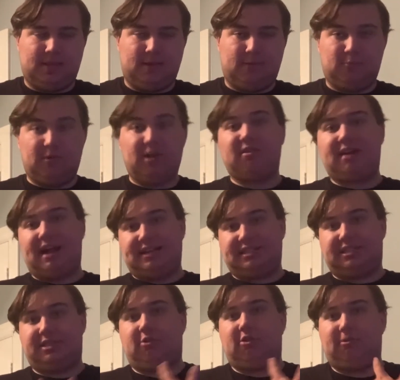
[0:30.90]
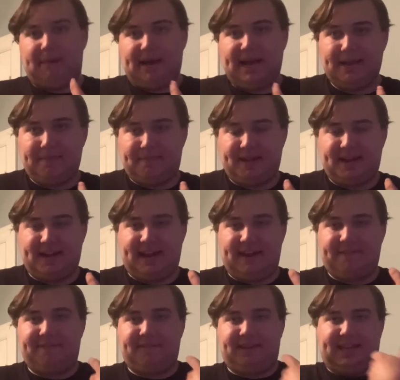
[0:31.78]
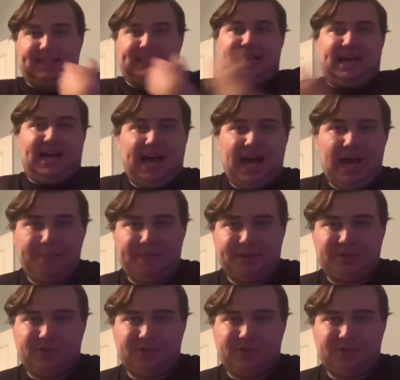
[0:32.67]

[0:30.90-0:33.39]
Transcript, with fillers: Whereas, though, in my opinion, I feel like the Hobbit